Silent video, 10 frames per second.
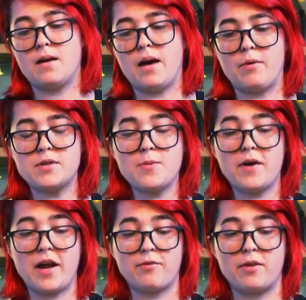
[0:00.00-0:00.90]
I was
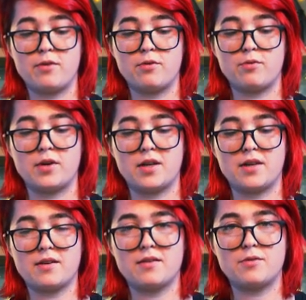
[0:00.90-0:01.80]
about halfway through the
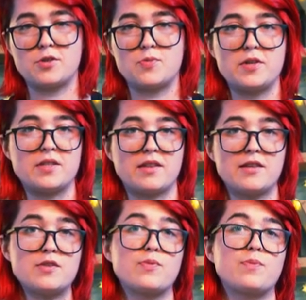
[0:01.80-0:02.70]
reading, which means that
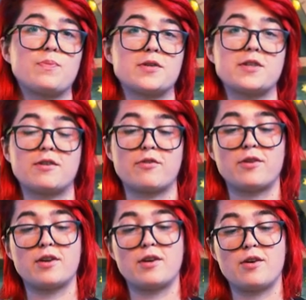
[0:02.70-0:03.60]
this particular
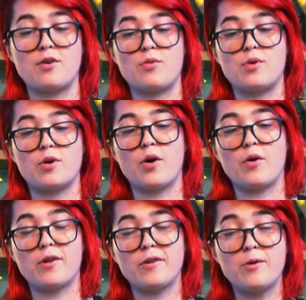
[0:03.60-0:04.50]
video will
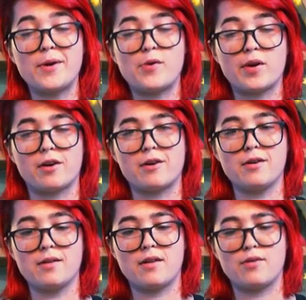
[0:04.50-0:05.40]
go a little bit
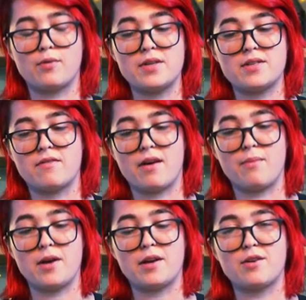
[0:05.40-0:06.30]
quicker than the rest of
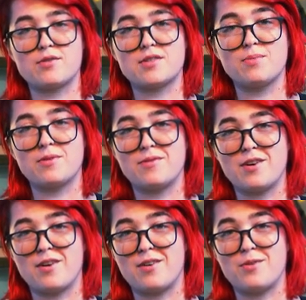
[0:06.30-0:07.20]
them, and I know some of
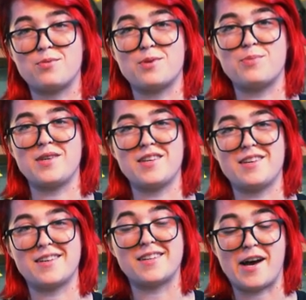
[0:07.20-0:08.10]
y'all will
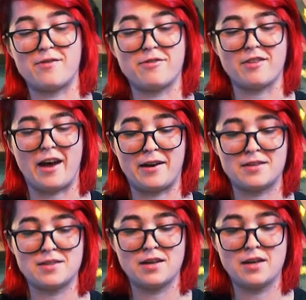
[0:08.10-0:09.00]
be glad for
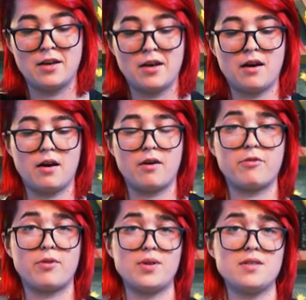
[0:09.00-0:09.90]
that. Uh,
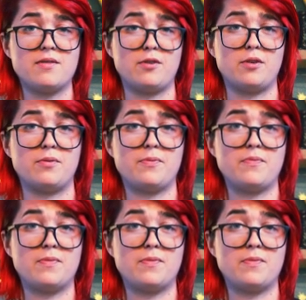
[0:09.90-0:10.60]
for the rest of you,